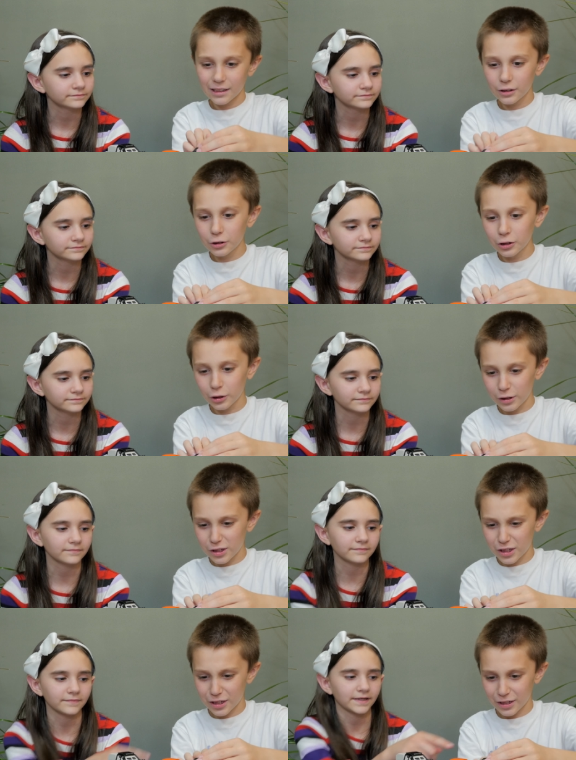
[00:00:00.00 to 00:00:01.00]

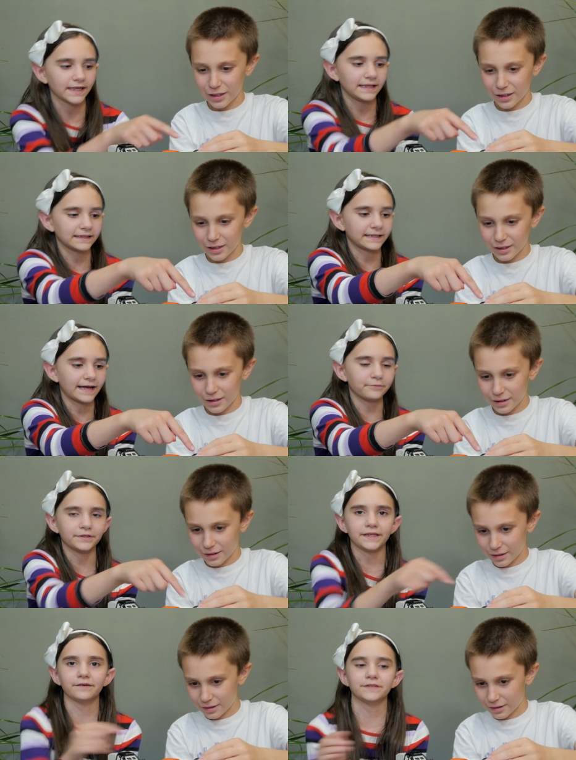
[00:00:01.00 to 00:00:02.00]
Speaker 1: I like that
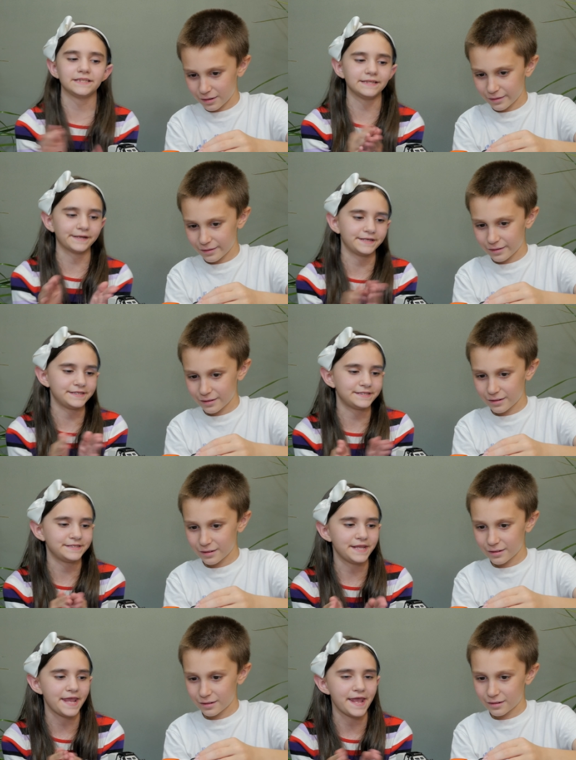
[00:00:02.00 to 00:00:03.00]
one. That one's nice.
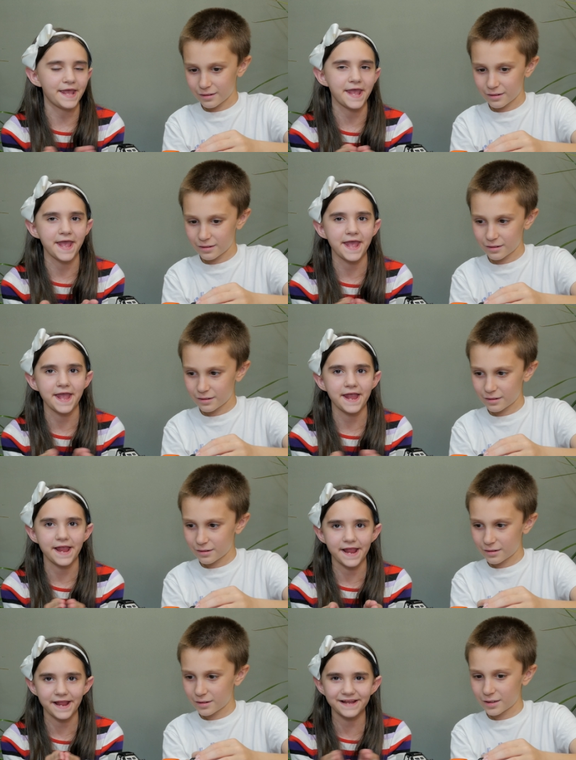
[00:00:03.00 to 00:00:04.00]

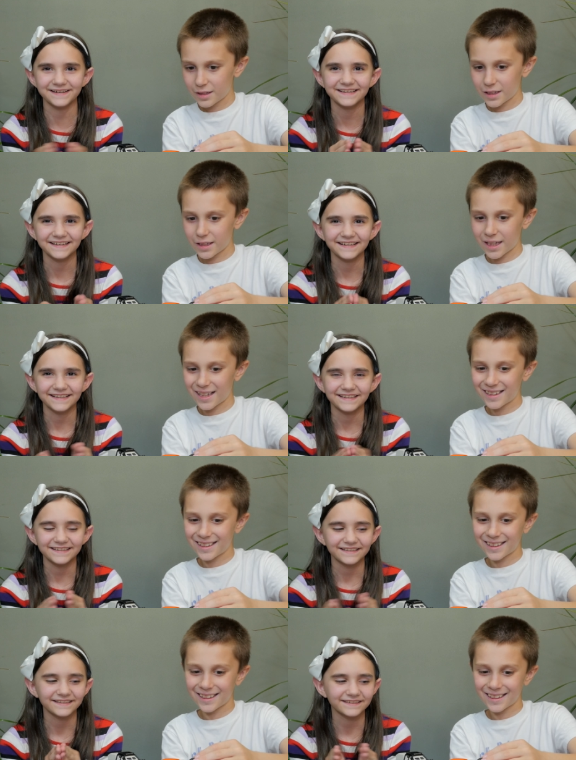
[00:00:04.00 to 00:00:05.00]
Yay. Yeah.
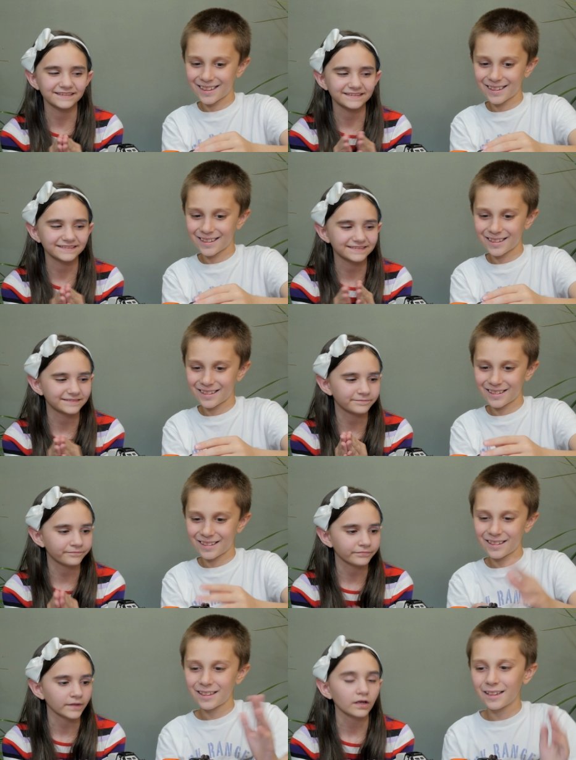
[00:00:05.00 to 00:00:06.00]

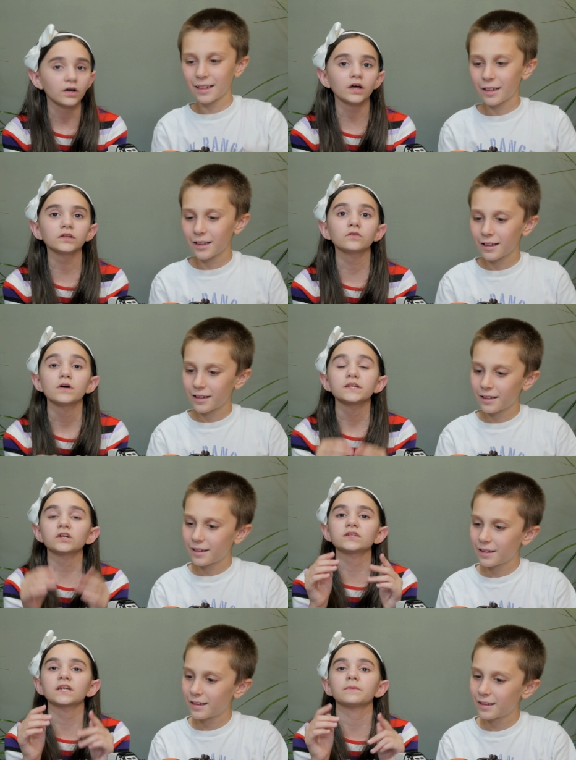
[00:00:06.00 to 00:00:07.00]
Also,
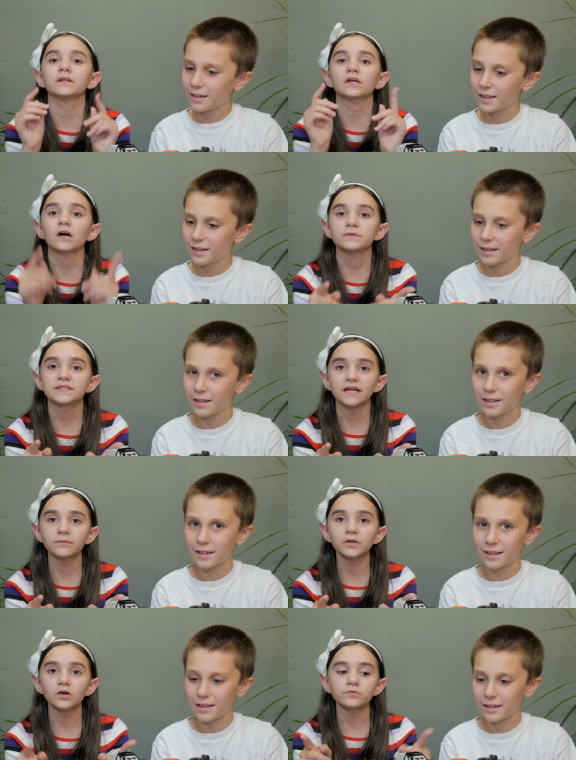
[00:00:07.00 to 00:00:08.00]
tell us down in the comments down
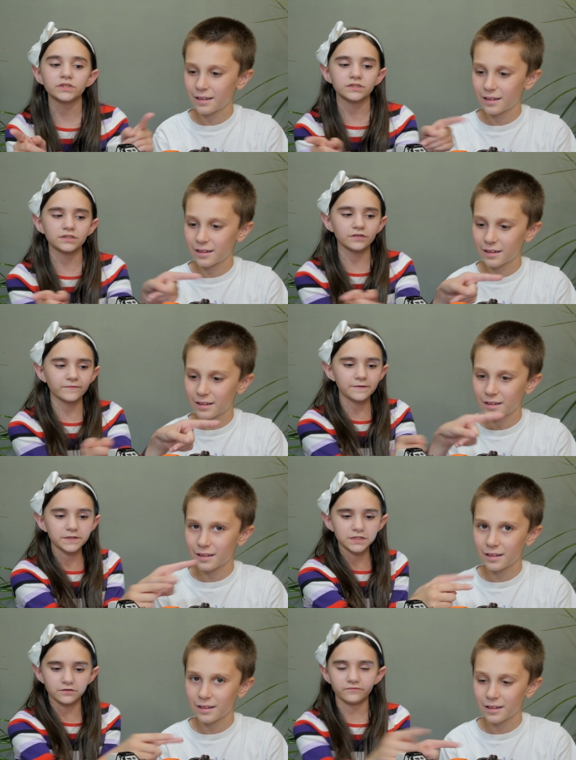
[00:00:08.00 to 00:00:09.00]
below which is your
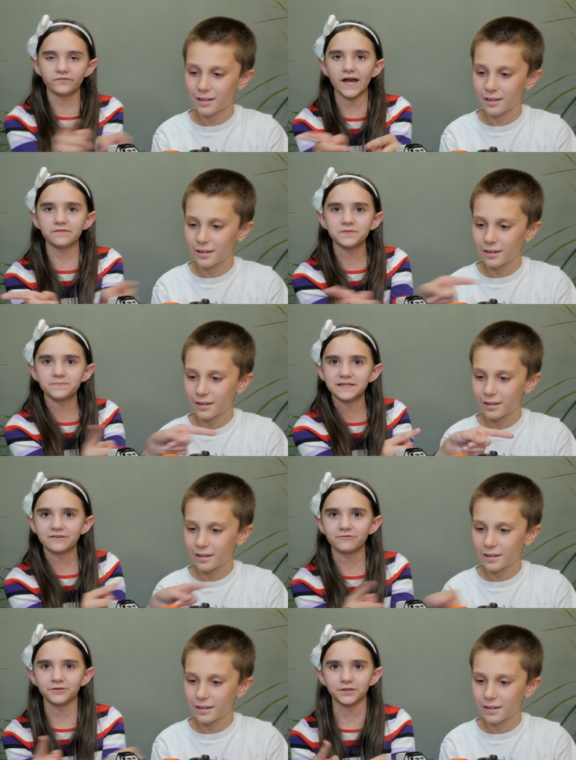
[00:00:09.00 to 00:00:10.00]
favorite too. Five to
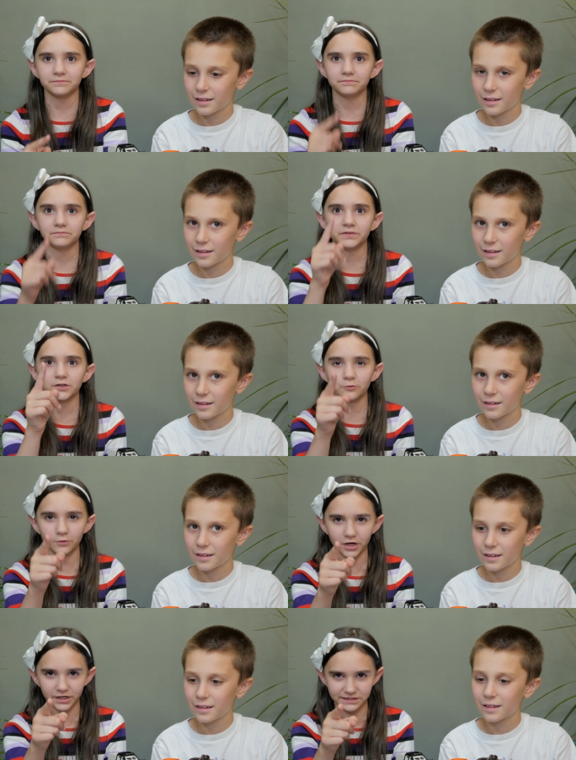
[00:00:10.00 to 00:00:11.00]
pick from. Pick
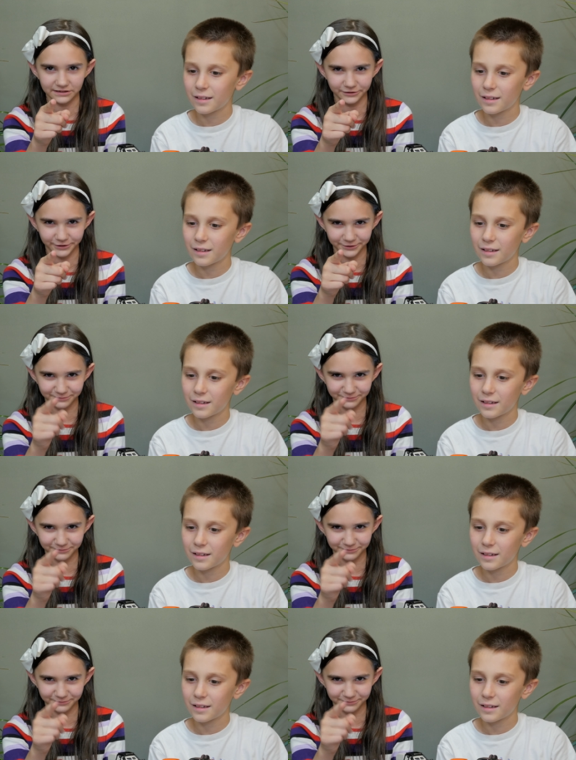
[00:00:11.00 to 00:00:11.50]
wisely.